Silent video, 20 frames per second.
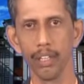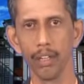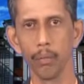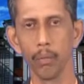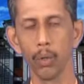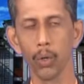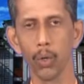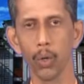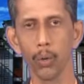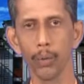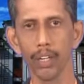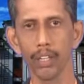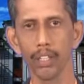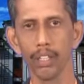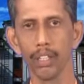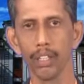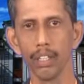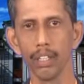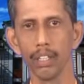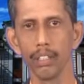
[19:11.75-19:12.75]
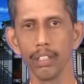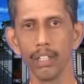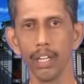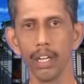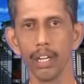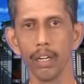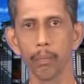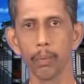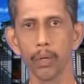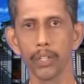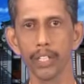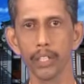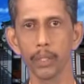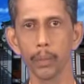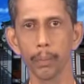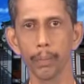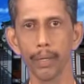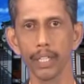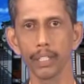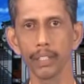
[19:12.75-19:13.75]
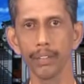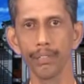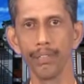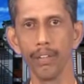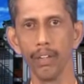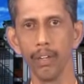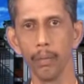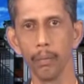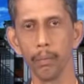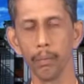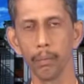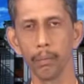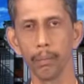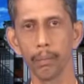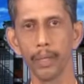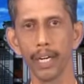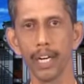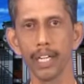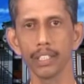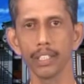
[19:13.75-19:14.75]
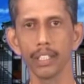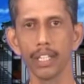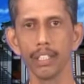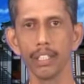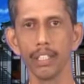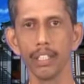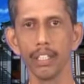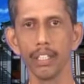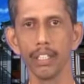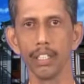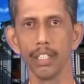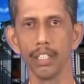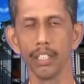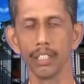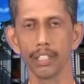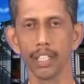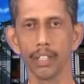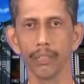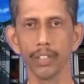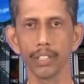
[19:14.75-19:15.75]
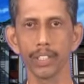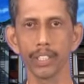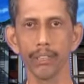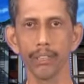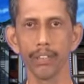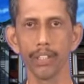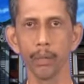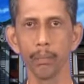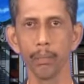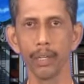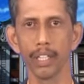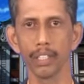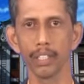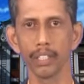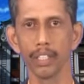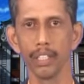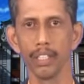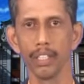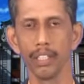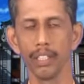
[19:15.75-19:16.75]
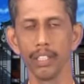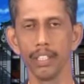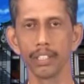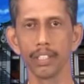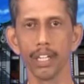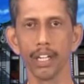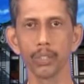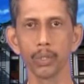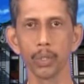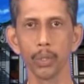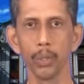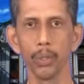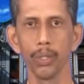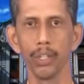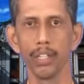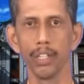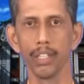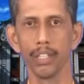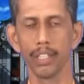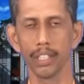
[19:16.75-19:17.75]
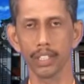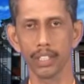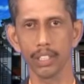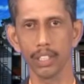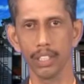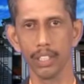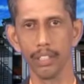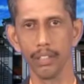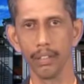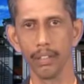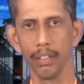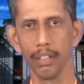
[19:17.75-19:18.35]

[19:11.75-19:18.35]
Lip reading: Moreover, a protective passive film passed on the surface of rebars is also destroyed.